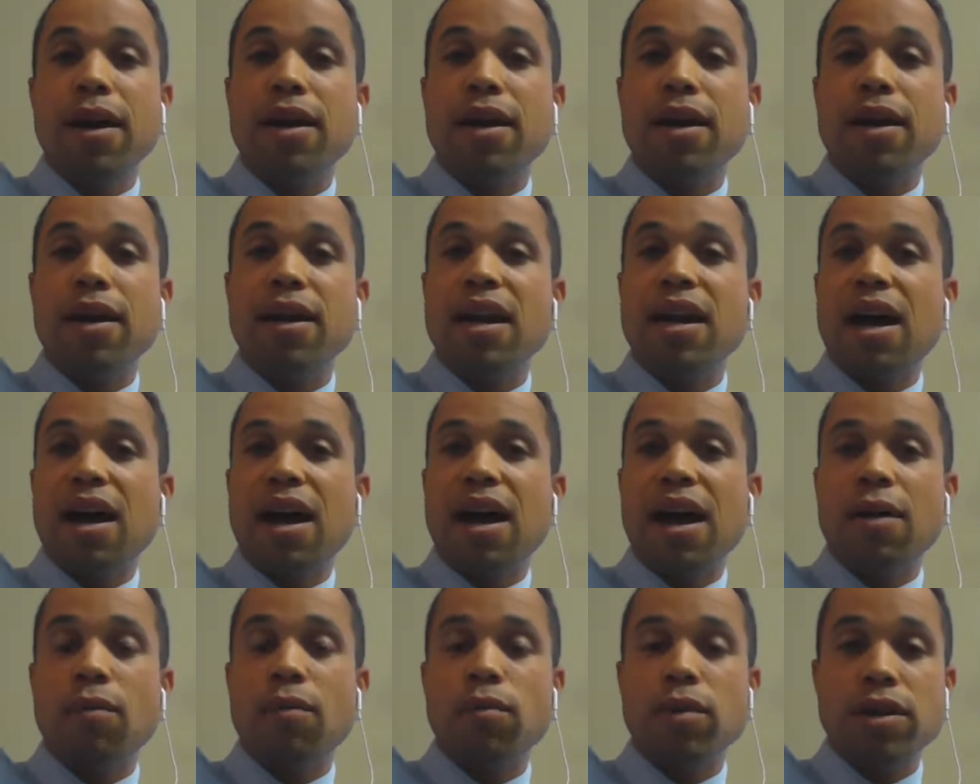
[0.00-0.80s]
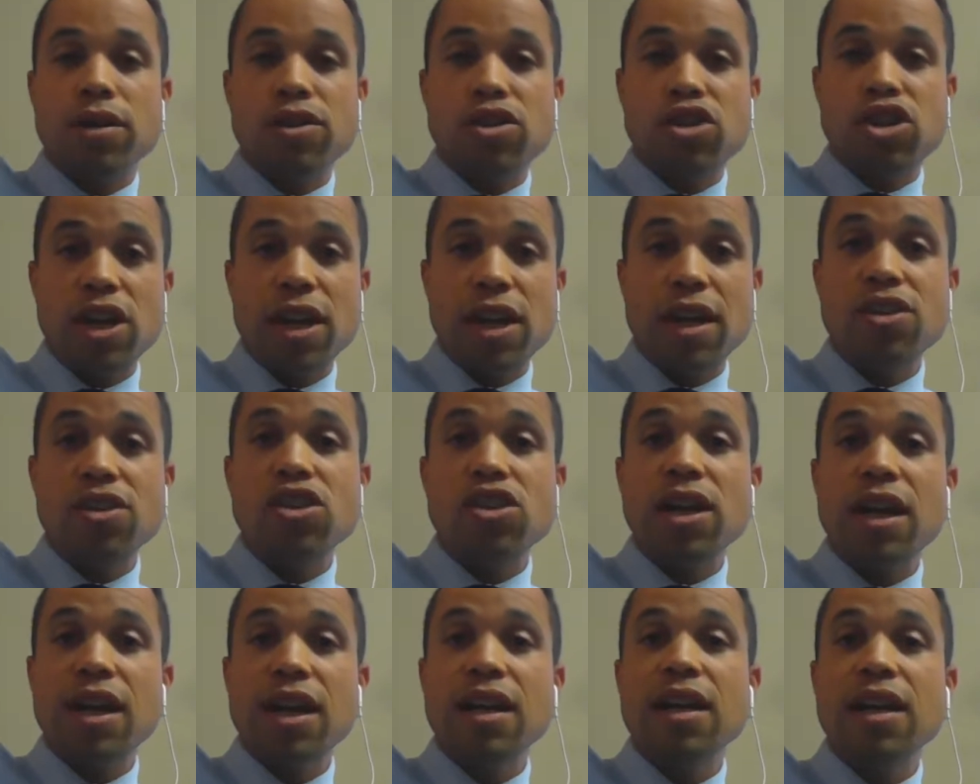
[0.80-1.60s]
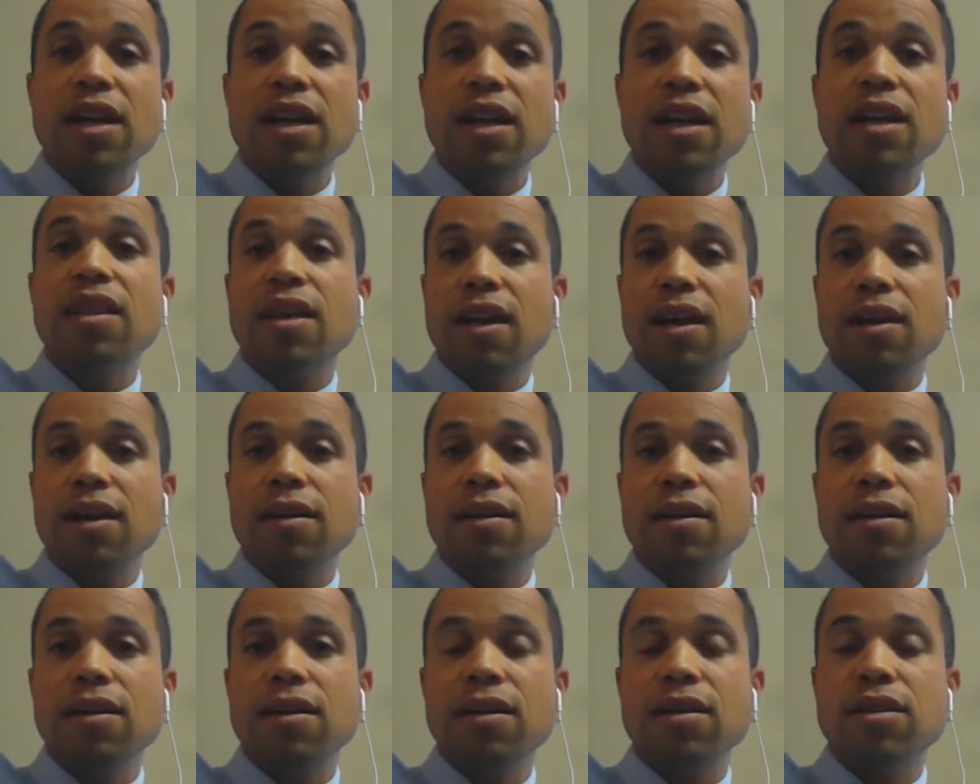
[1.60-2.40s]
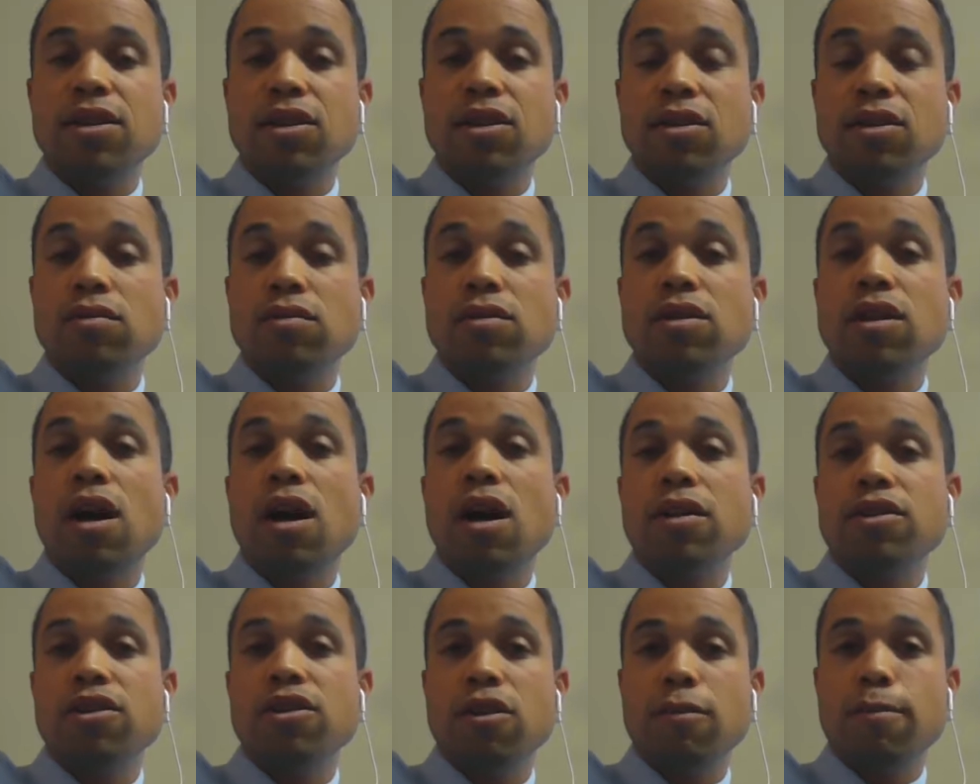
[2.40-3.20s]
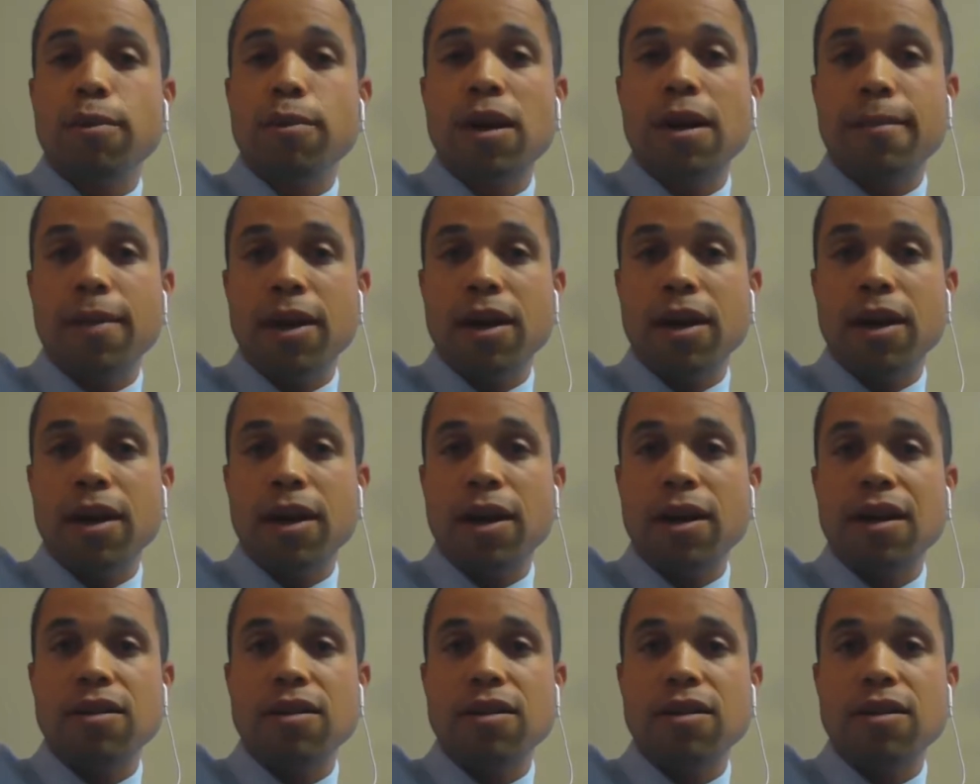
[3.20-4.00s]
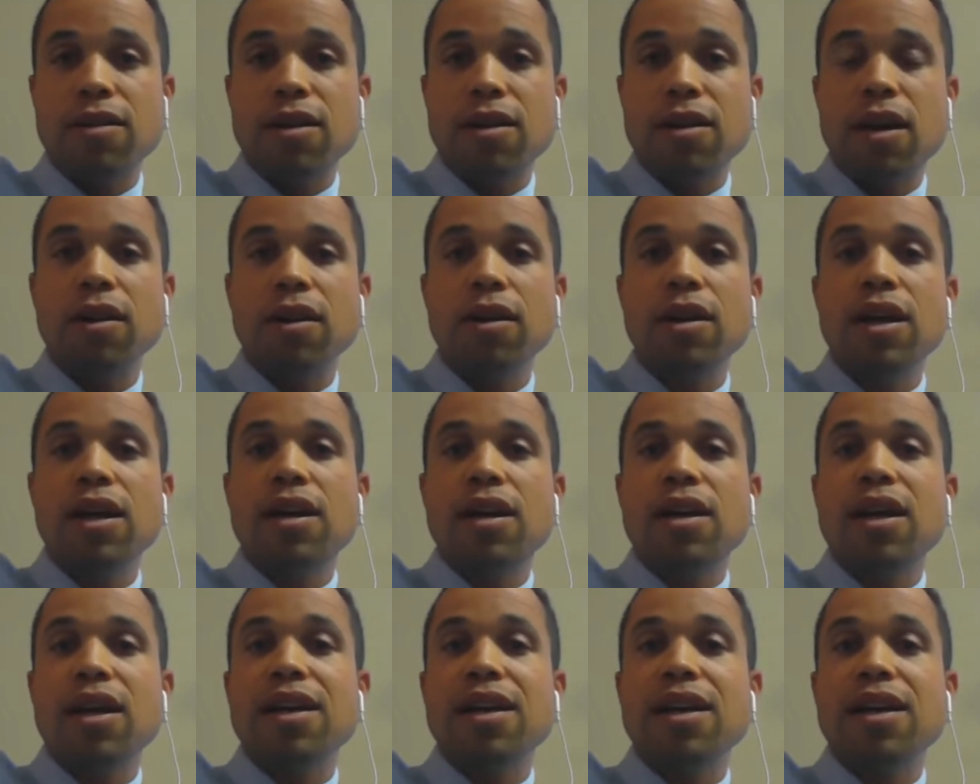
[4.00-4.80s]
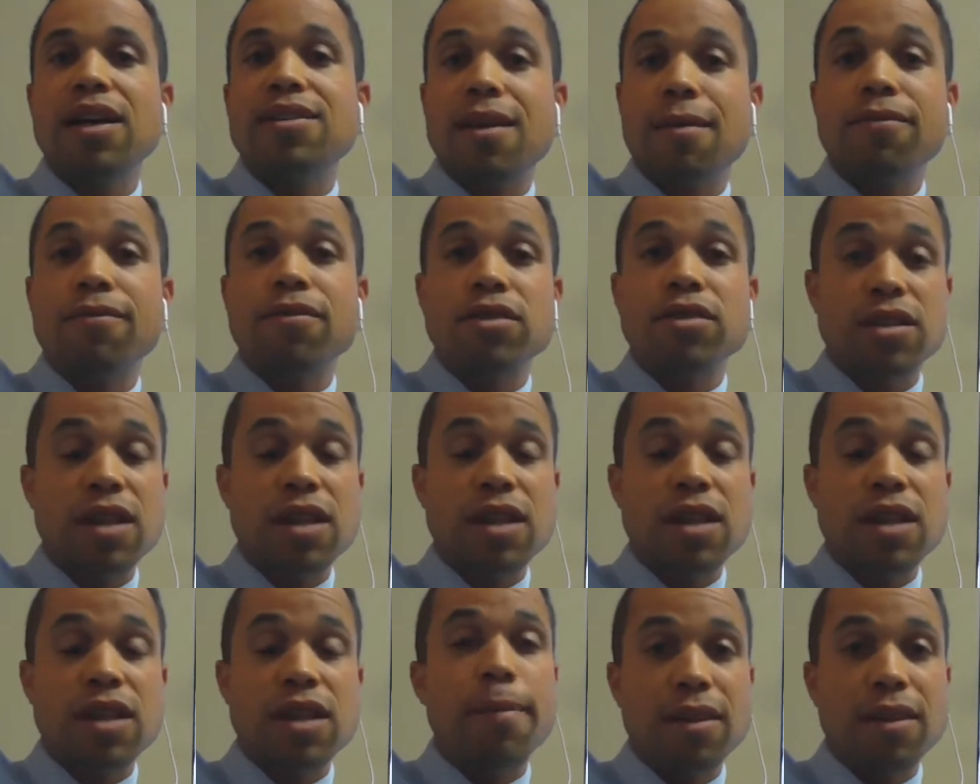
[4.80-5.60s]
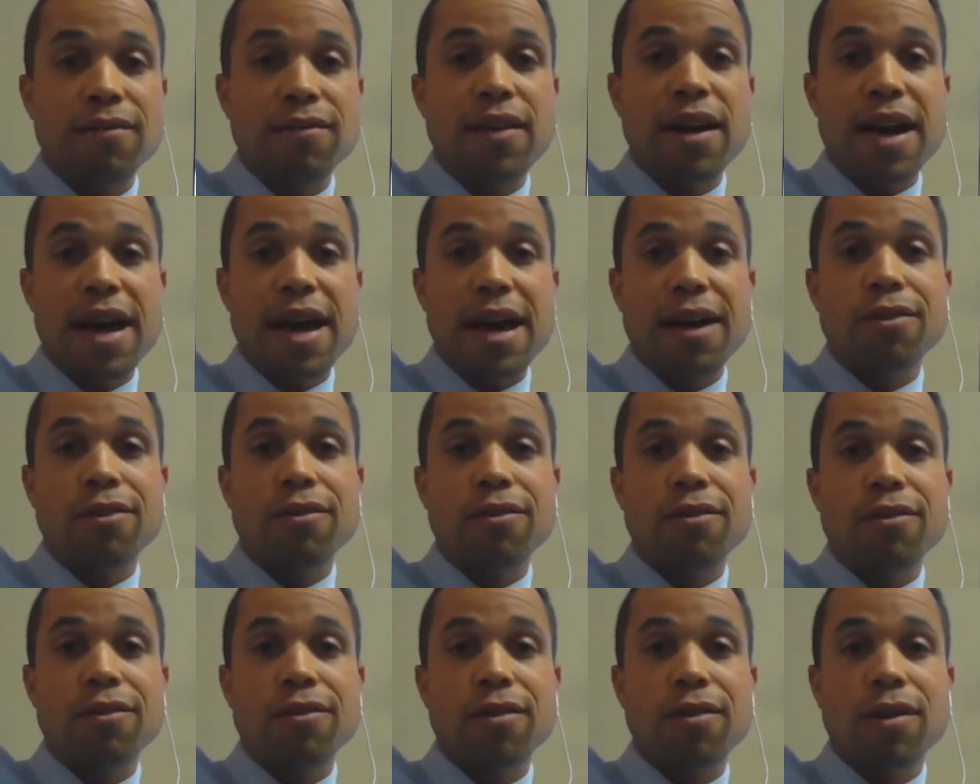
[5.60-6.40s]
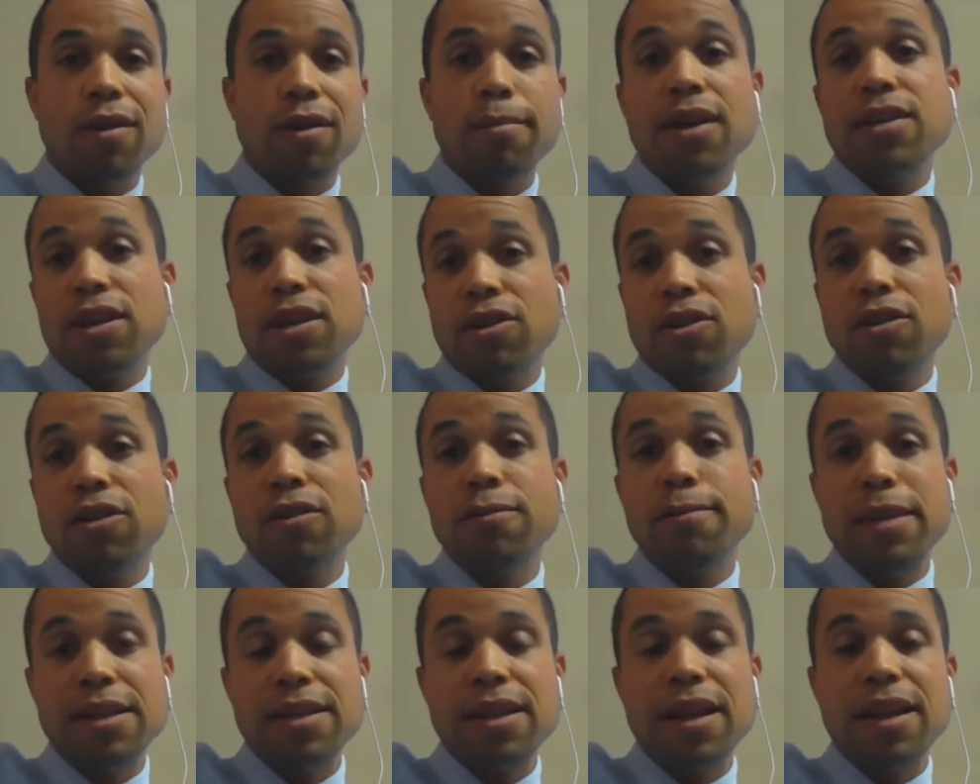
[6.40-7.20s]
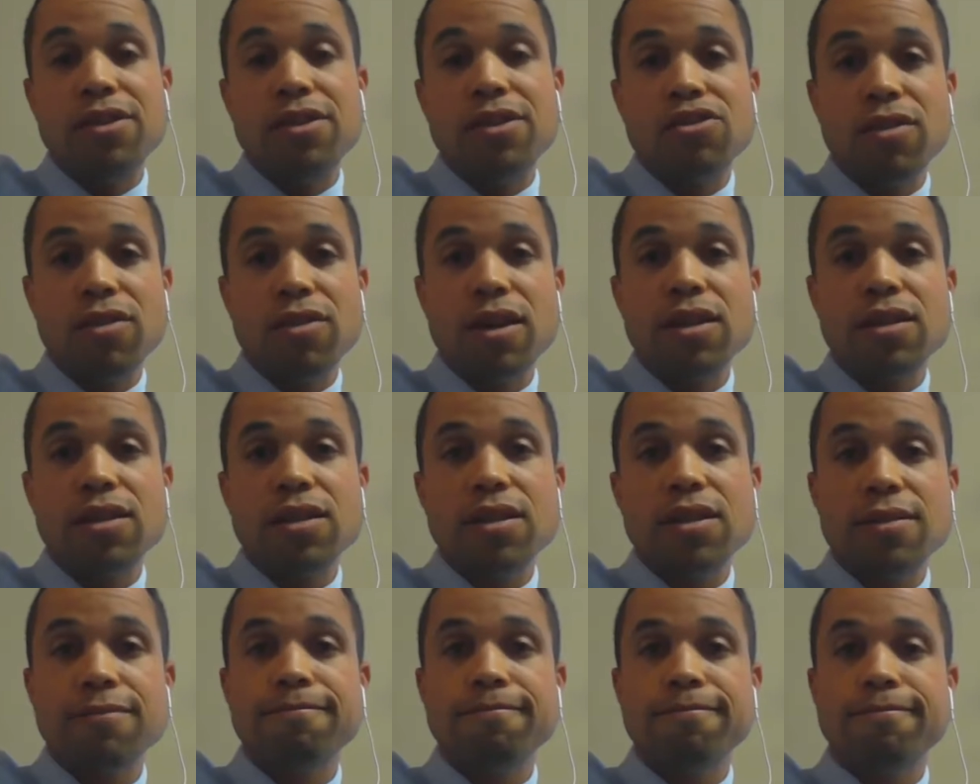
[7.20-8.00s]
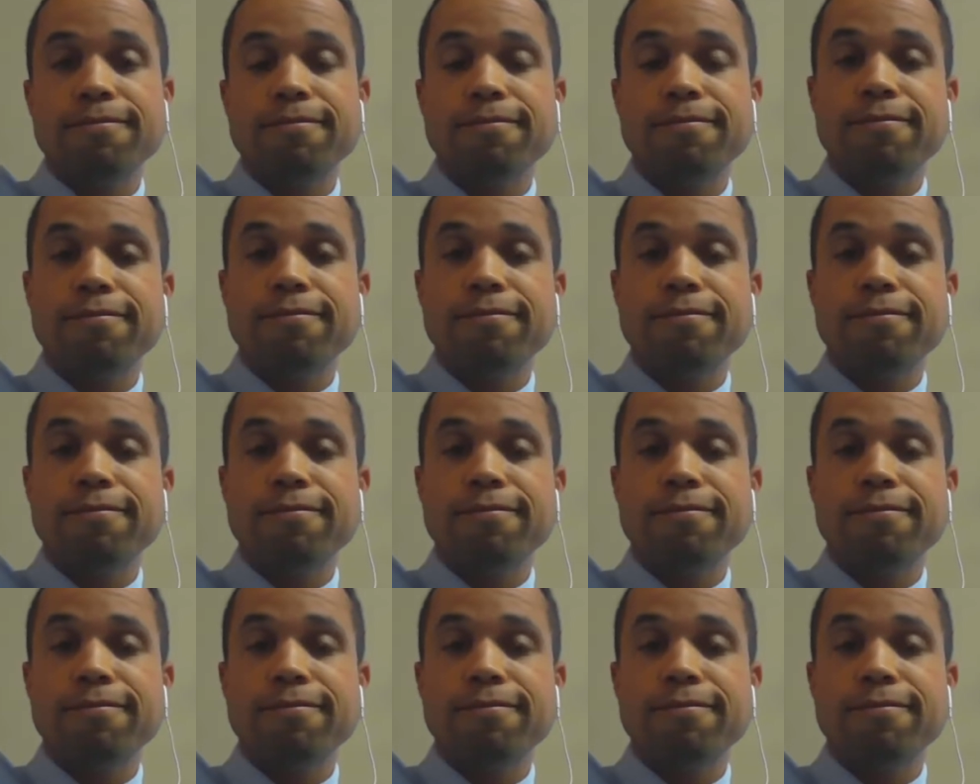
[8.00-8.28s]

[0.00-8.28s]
But I wouldn't change anything until you talk to your primary care doctor, except for stopping the Viagra, because it could be dangerous.